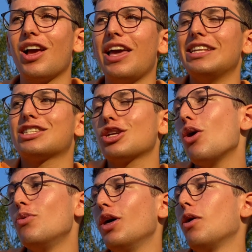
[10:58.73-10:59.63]
it's
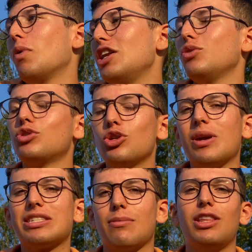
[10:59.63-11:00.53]
shown that when you're doing
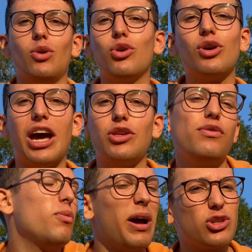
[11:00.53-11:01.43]
something you're good at, you
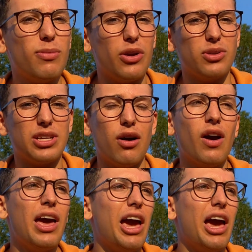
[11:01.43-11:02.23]
feel better about yourself.